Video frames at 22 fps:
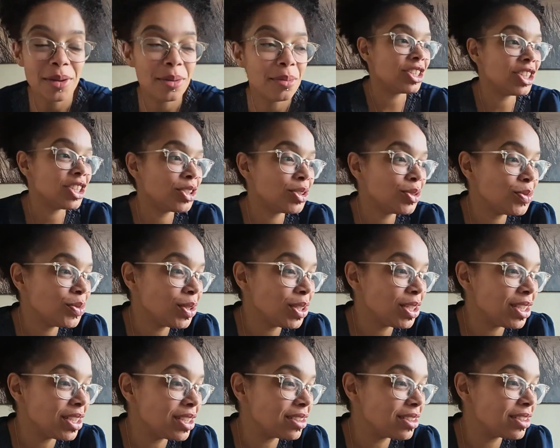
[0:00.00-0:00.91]

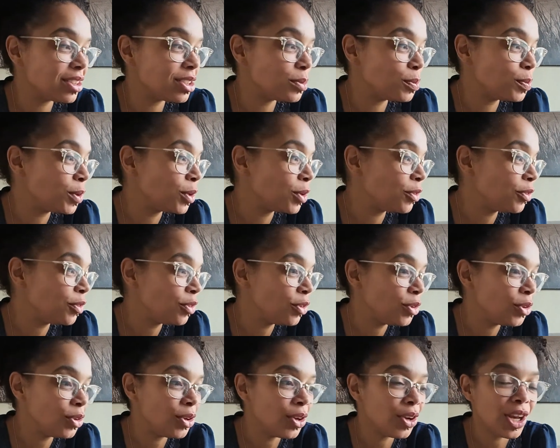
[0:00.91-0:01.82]
Children spill
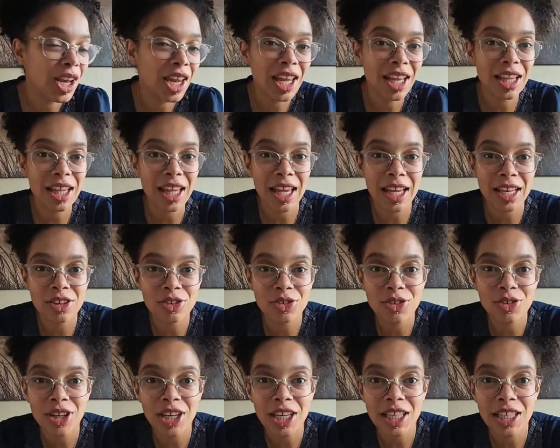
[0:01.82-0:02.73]
food on it and
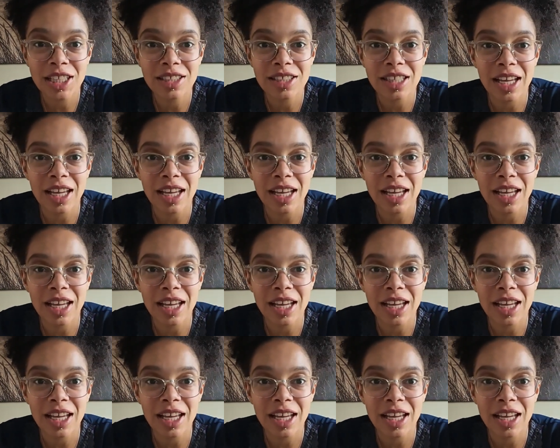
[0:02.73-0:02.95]
drinks,